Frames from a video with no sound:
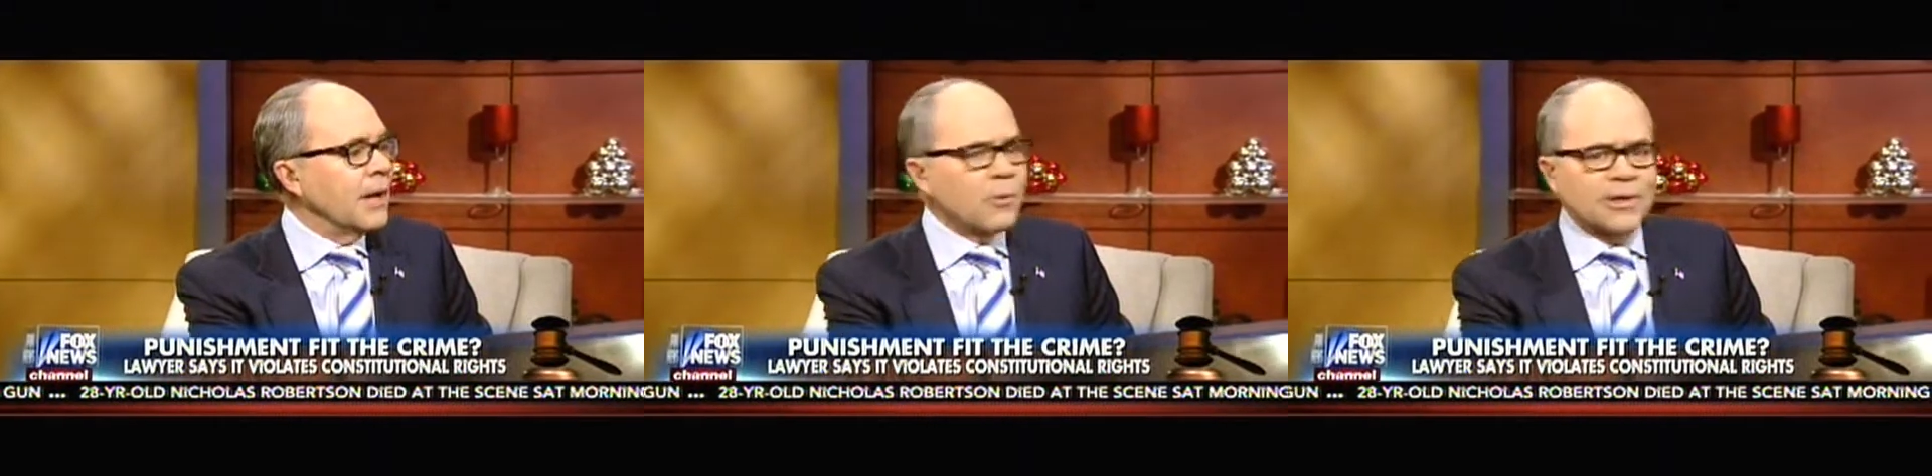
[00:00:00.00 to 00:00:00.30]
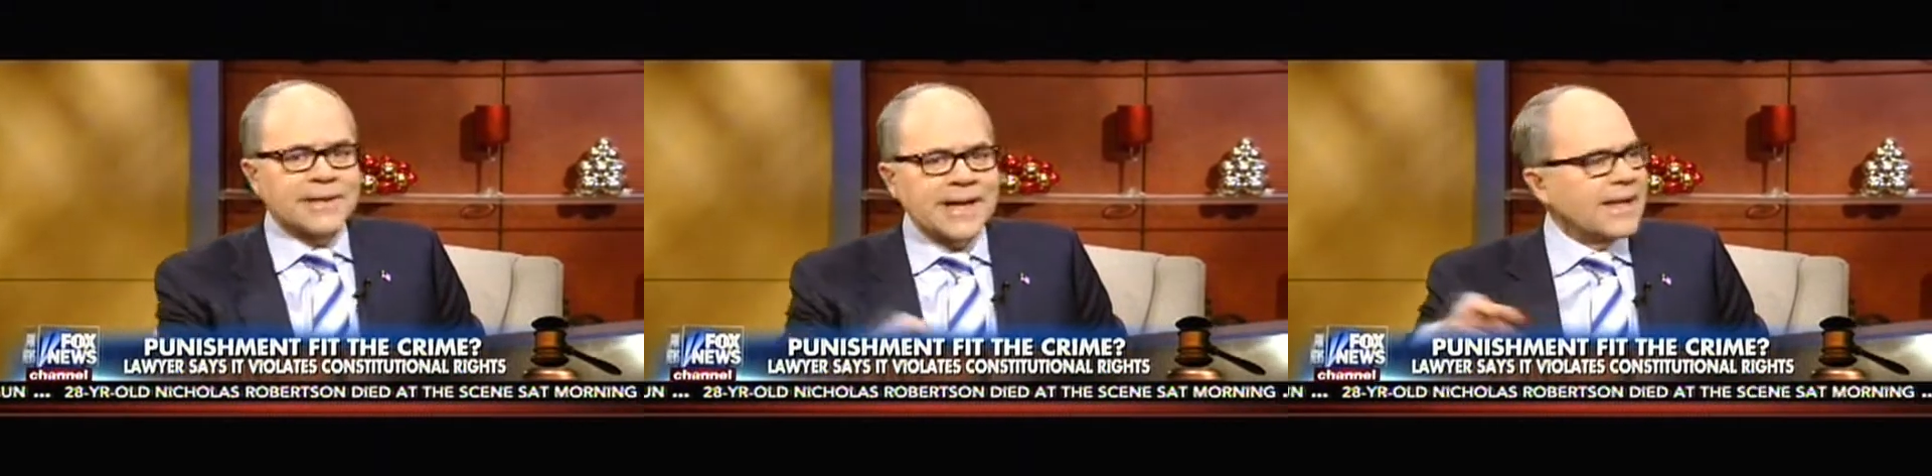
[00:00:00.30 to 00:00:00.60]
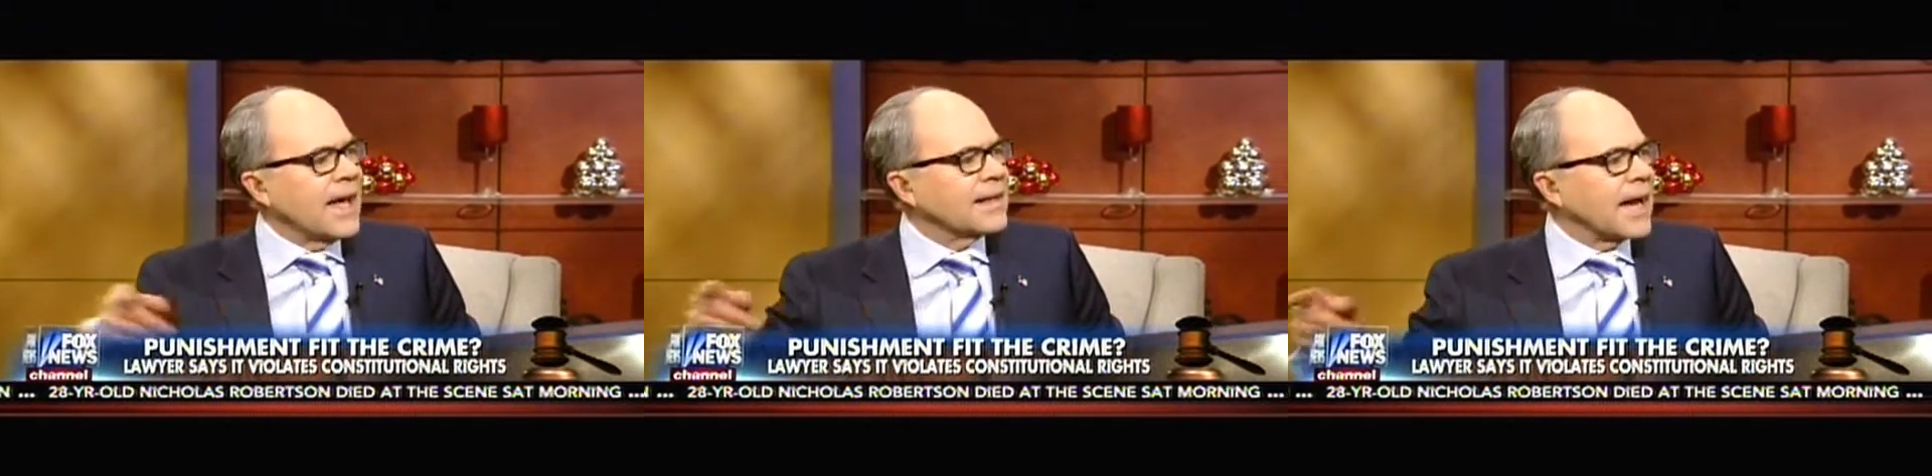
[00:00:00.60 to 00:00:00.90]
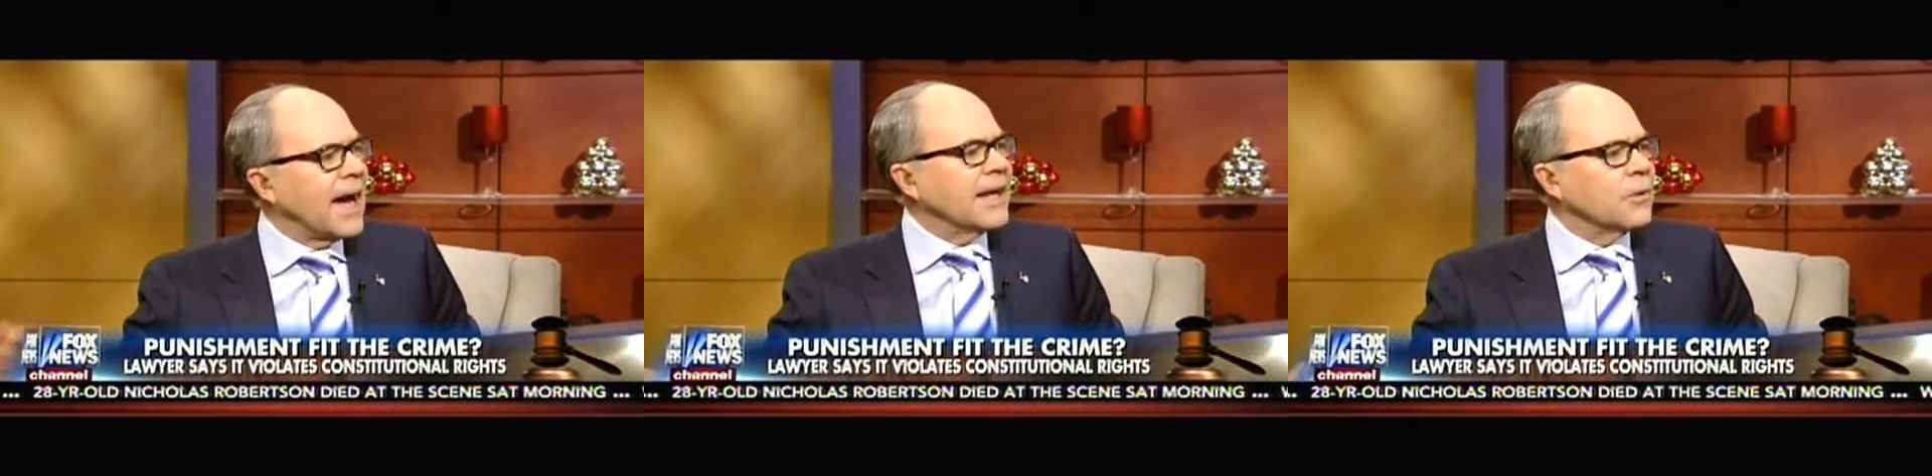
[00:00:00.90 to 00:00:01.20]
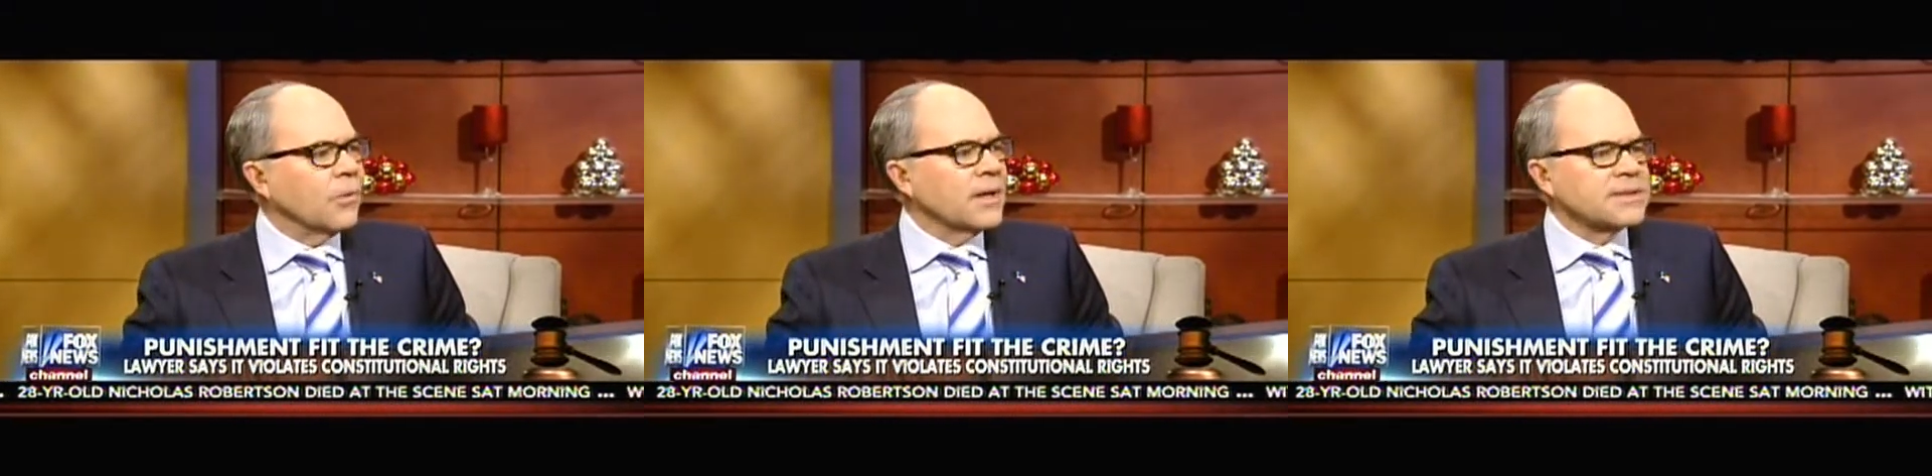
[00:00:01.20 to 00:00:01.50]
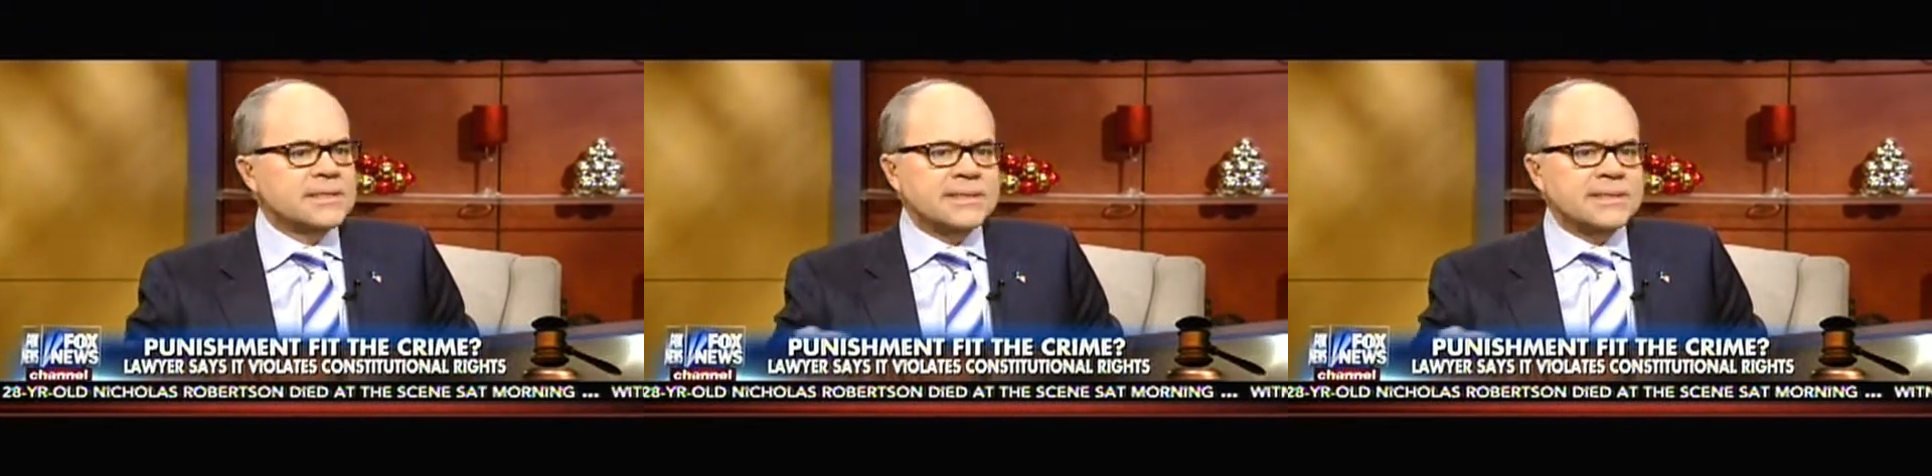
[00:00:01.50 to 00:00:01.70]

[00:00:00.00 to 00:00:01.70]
and where Lady Al-Qaeda was,